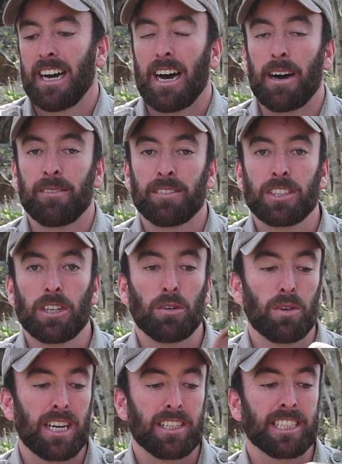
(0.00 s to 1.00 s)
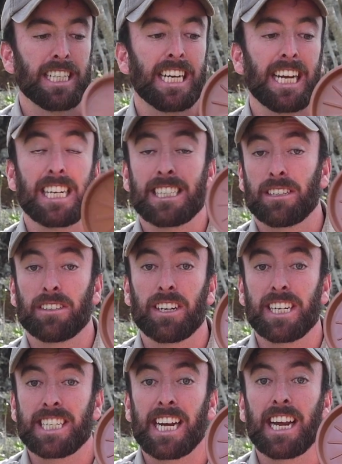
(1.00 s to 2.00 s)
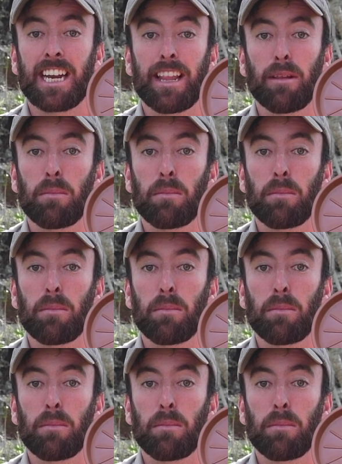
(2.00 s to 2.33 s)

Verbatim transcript: Um, so what I was thinking is I was going to take another